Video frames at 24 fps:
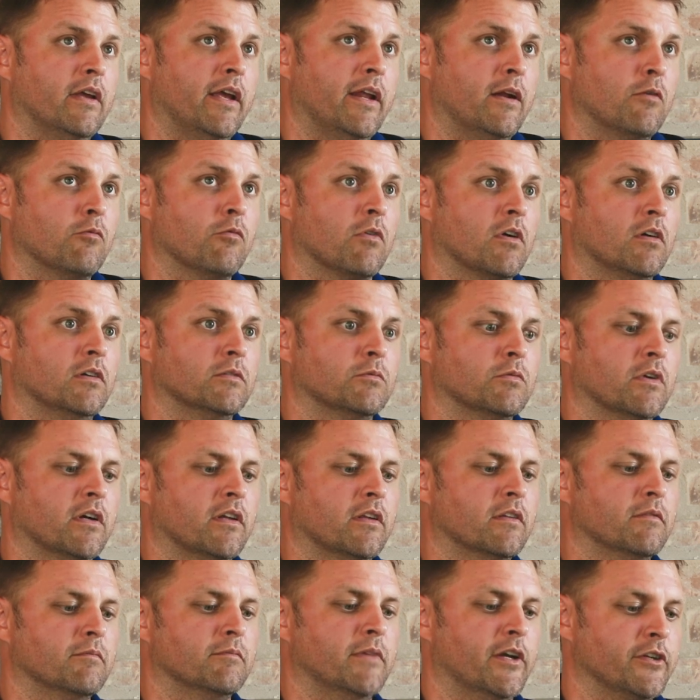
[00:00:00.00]
in a world
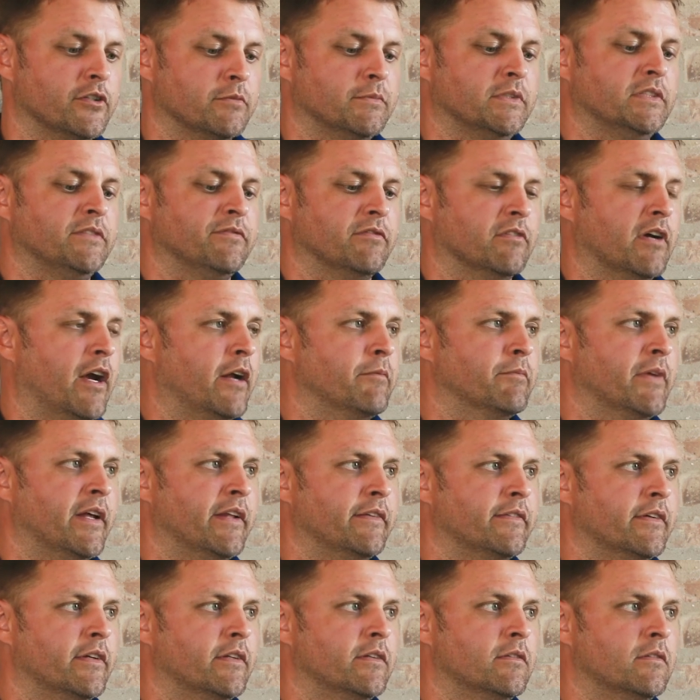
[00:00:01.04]
where measurement's
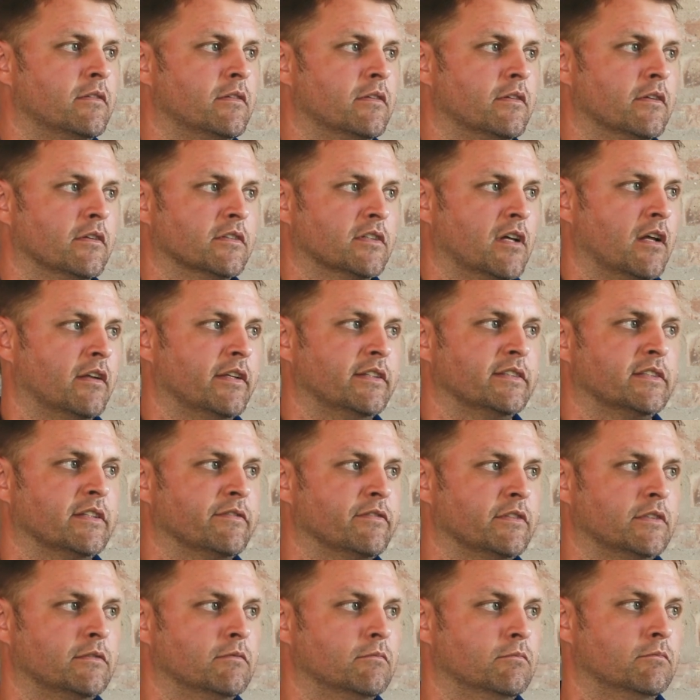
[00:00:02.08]
fragmented, there's all these
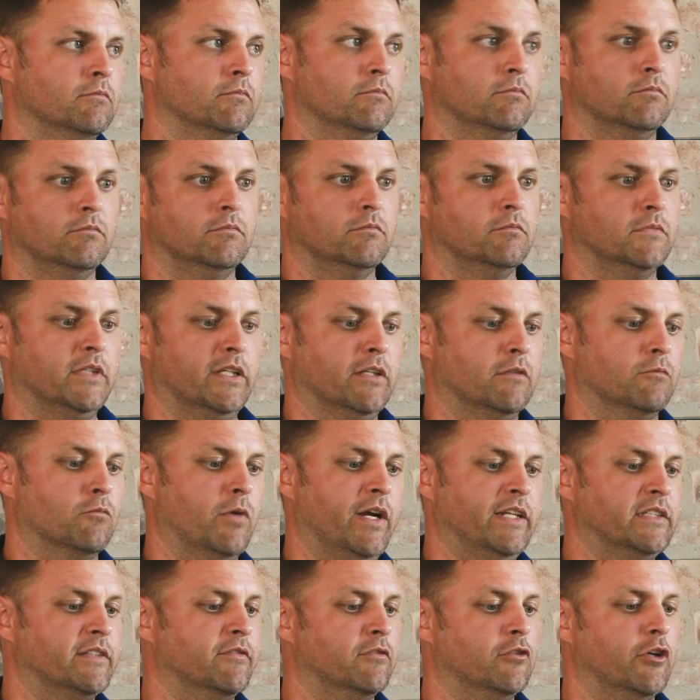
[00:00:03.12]
different
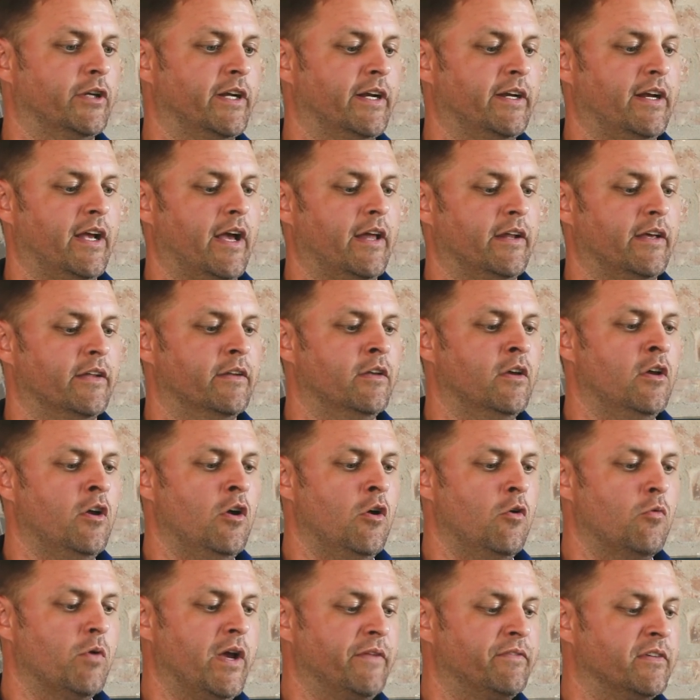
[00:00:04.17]
ways of looking at it.
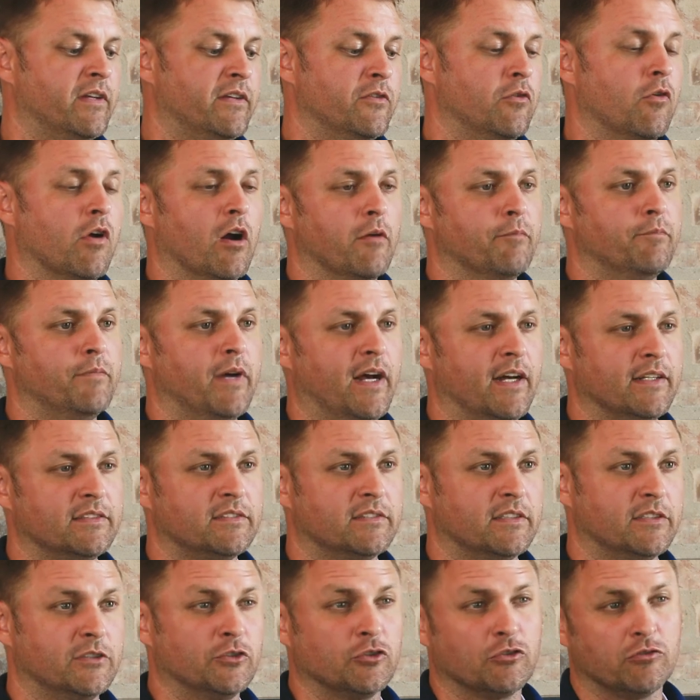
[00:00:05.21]
We have to do our
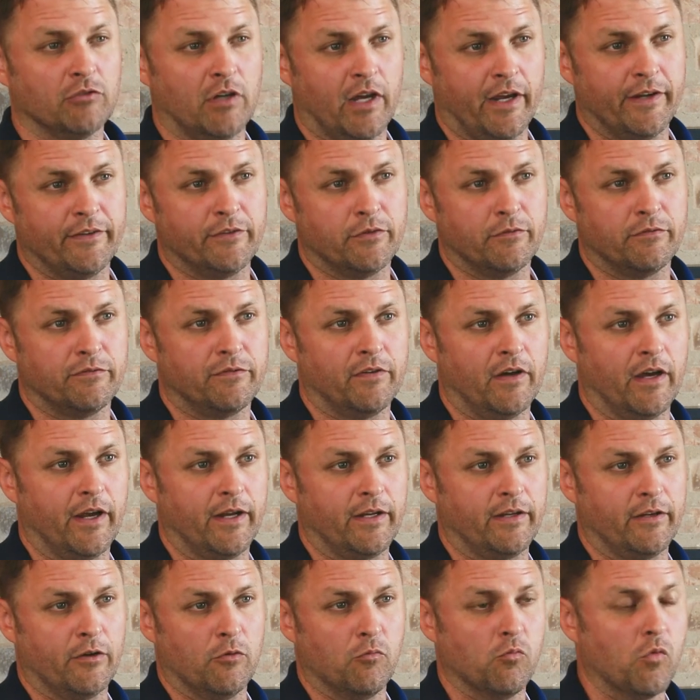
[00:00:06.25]
best to try to
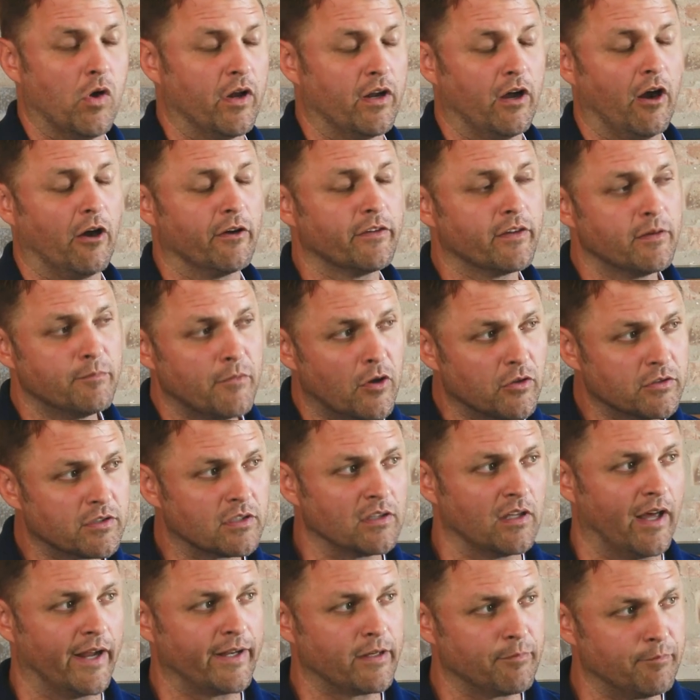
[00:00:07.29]
find, what are the most
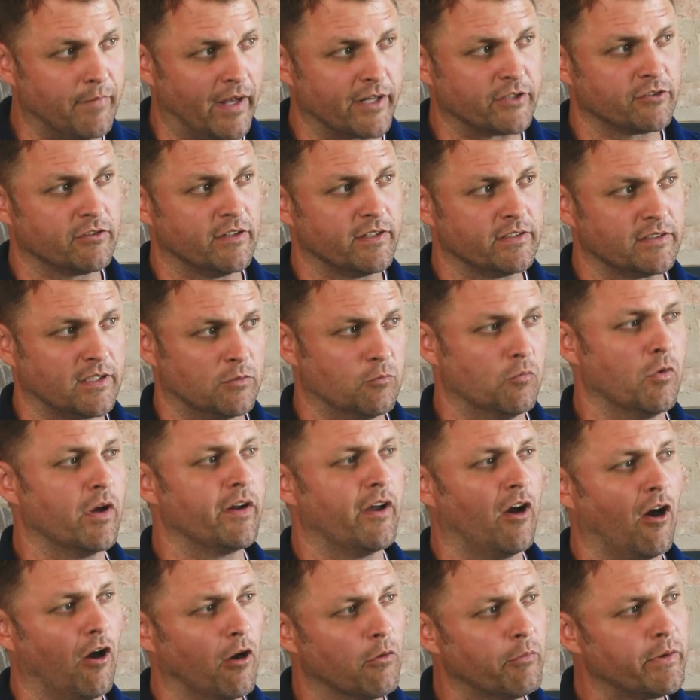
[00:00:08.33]
liked metrics and what
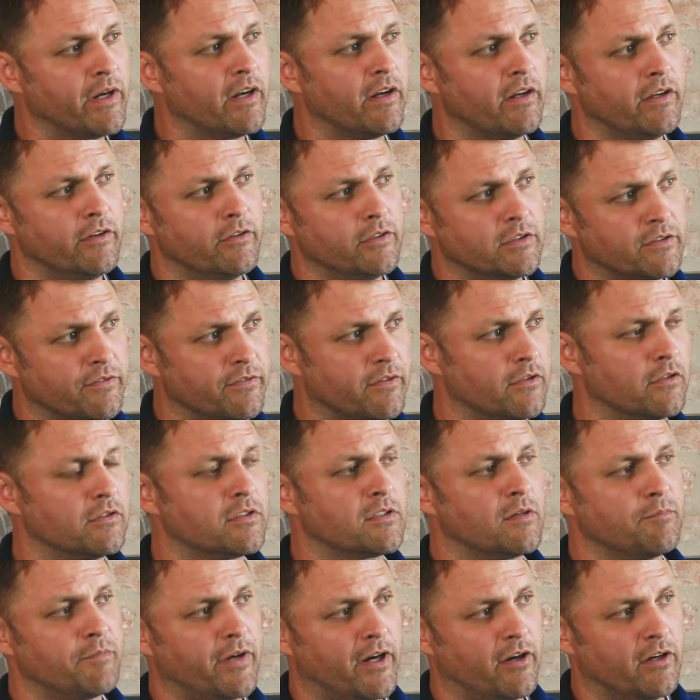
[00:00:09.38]
are we going to use for those
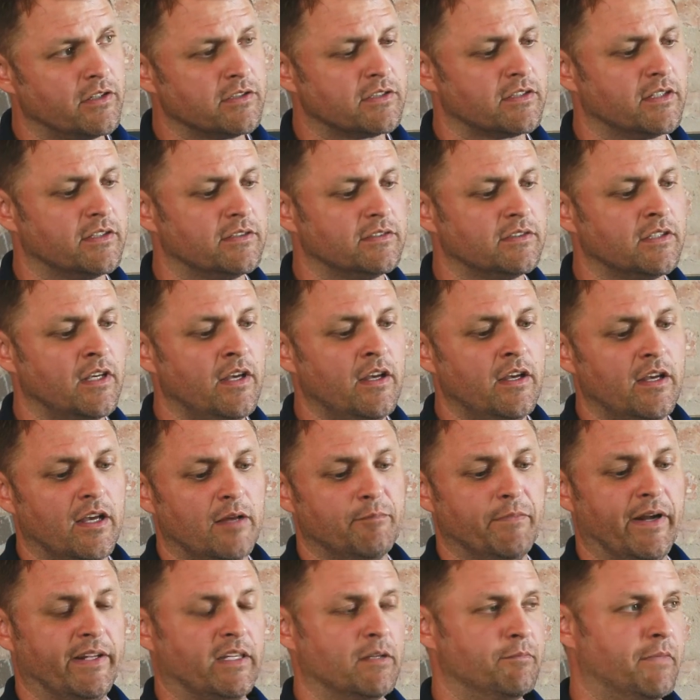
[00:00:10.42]
comparisons,
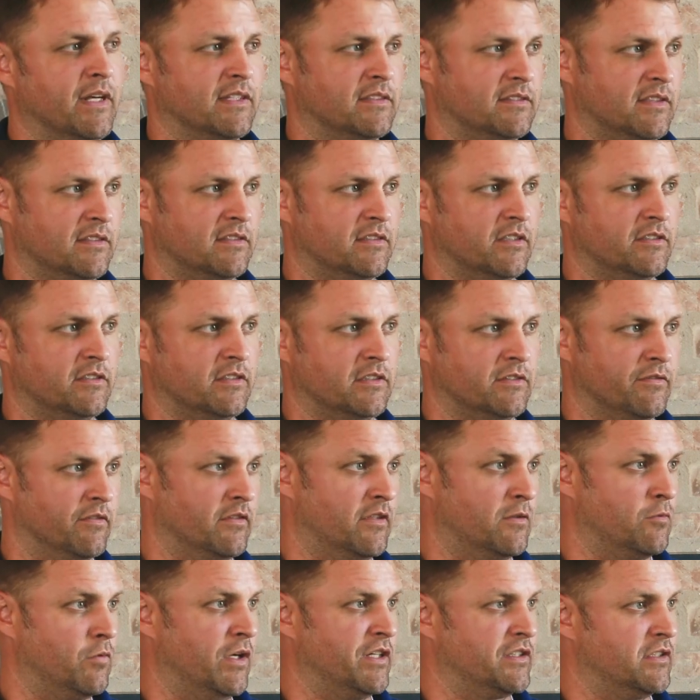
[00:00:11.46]
and make the best decisions for
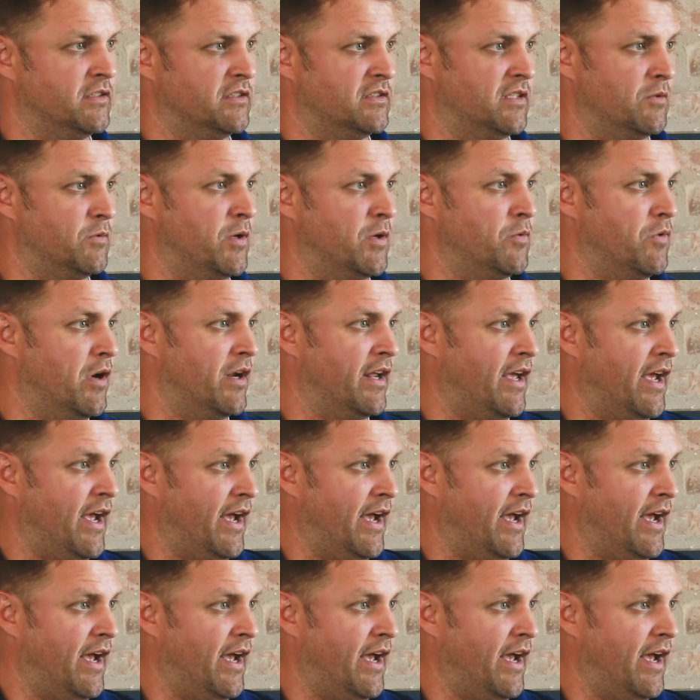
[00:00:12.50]
the questions that we want to